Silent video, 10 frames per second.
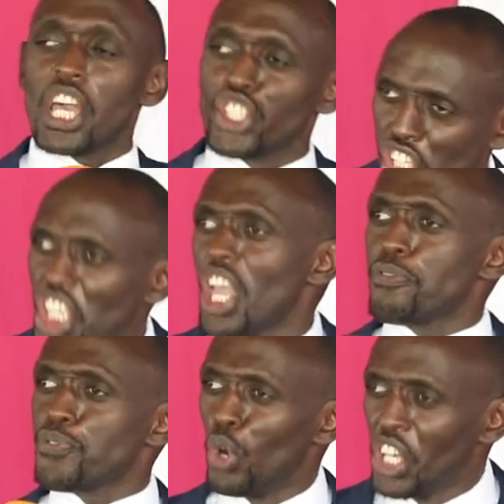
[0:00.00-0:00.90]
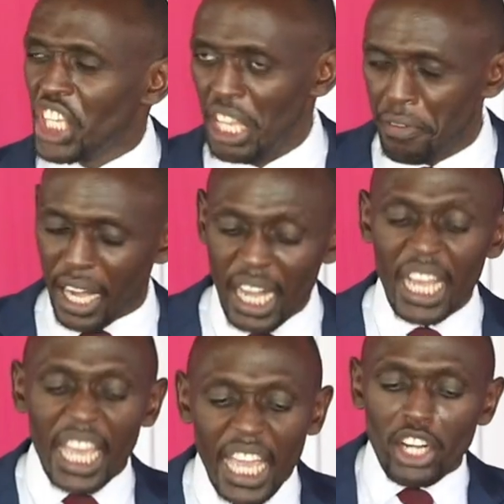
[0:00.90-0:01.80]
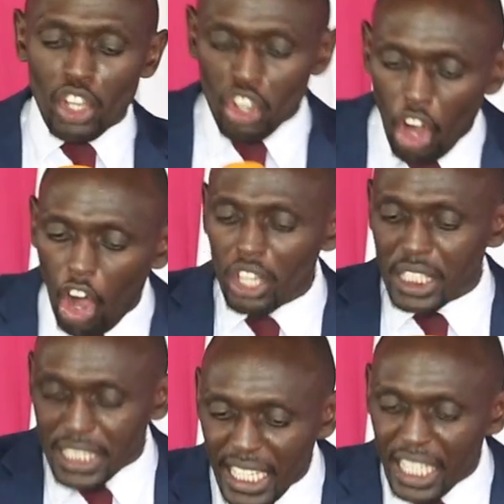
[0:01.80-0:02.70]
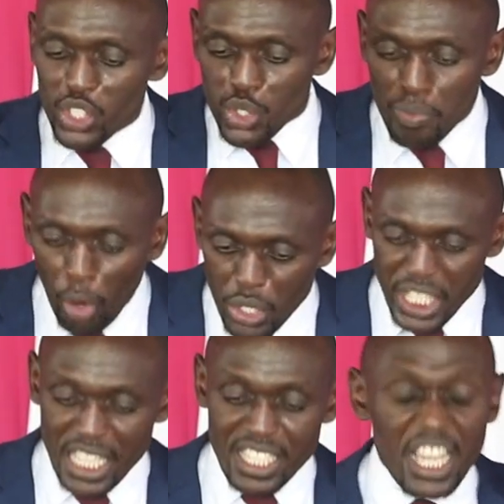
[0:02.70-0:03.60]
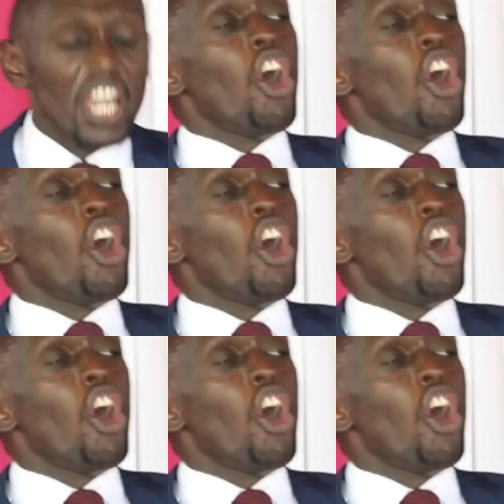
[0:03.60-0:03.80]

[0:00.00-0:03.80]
a cheerful giver. And God tells Moses,